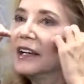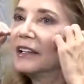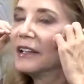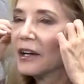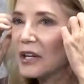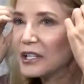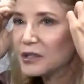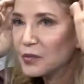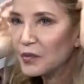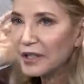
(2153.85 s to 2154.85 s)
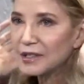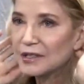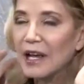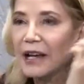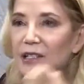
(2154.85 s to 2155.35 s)

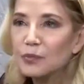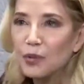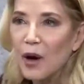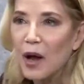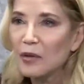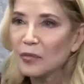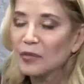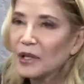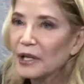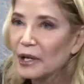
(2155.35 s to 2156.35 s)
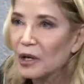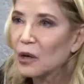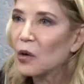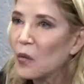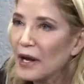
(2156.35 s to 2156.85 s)
it's probably
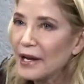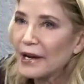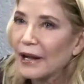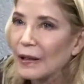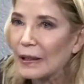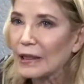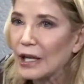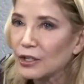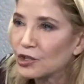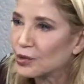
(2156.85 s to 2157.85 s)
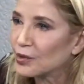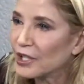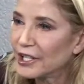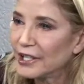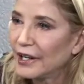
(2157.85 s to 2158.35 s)
quite a
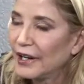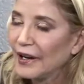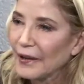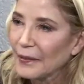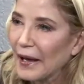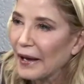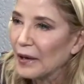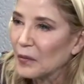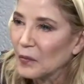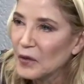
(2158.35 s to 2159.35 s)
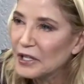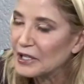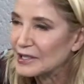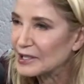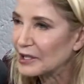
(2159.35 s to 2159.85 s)
luxury that we
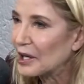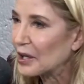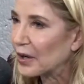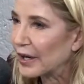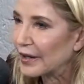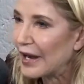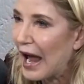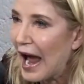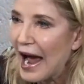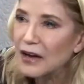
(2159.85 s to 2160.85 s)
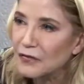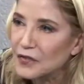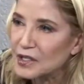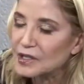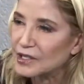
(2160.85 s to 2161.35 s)
can sit here and have
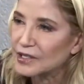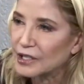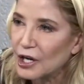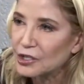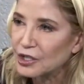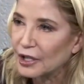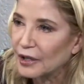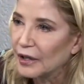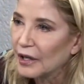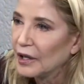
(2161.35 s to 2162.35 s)
this discussion